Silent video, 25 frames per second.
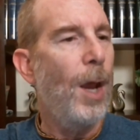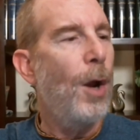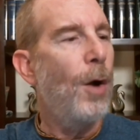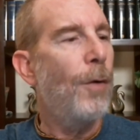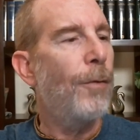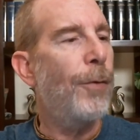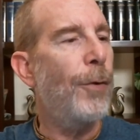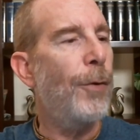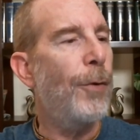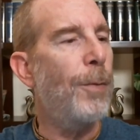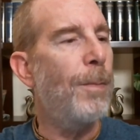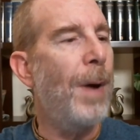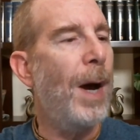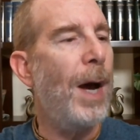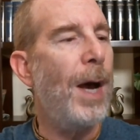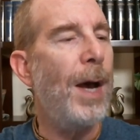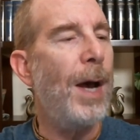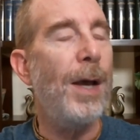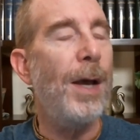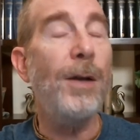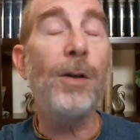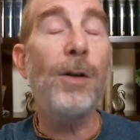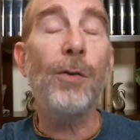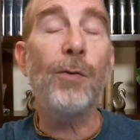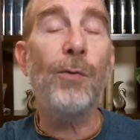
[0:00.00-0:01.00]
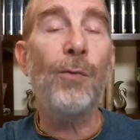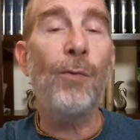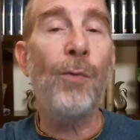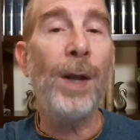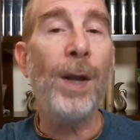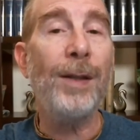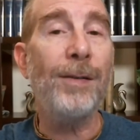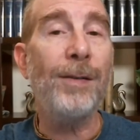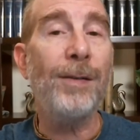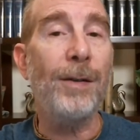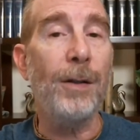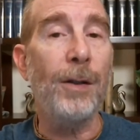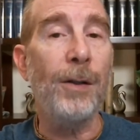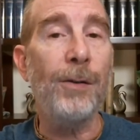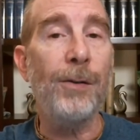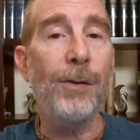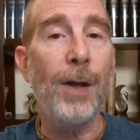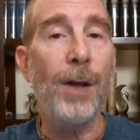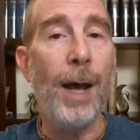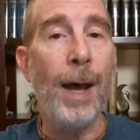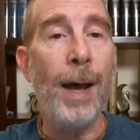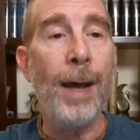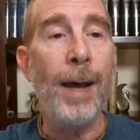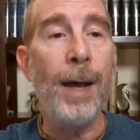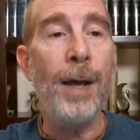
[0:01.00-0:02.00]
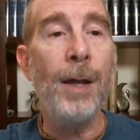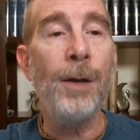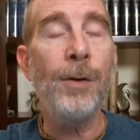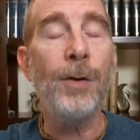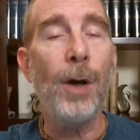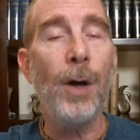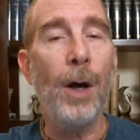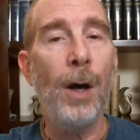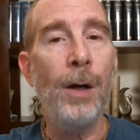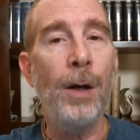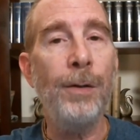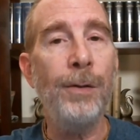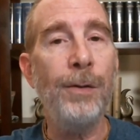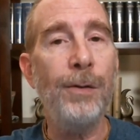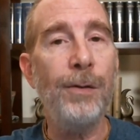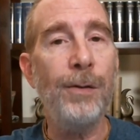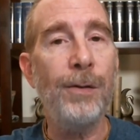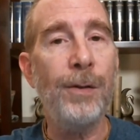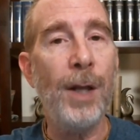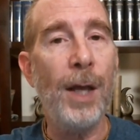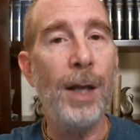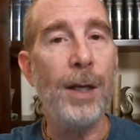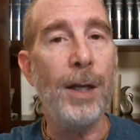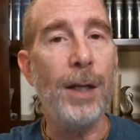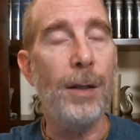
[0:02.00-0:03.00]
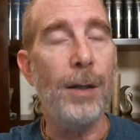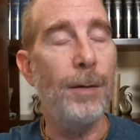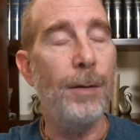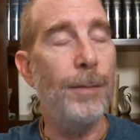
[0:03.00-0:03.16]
For the mind is restless and unsteady.